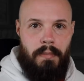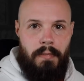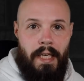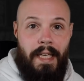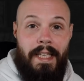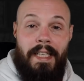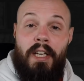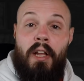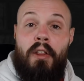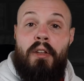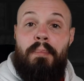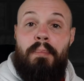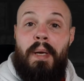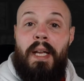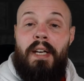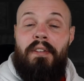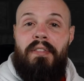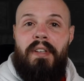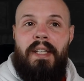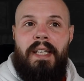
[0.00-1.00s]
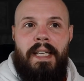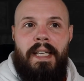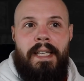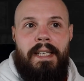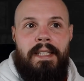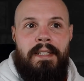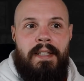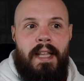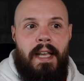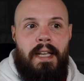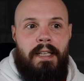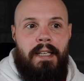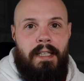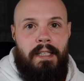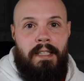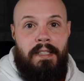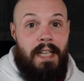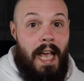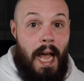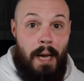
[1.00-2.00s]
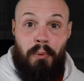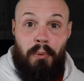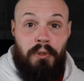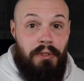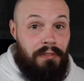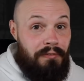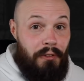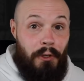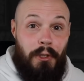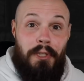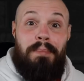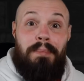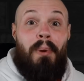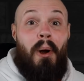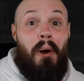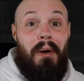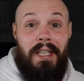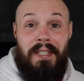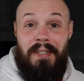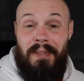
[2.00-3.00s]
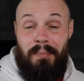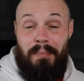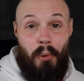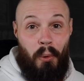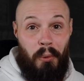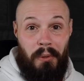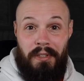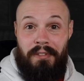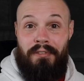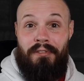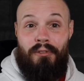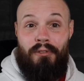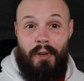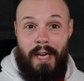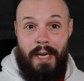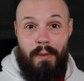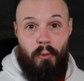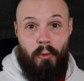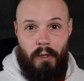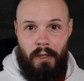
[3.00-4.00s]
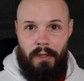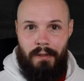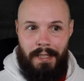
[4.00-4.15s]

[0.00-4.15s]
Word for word: And another benefit is that it is Apple's first party supported framework.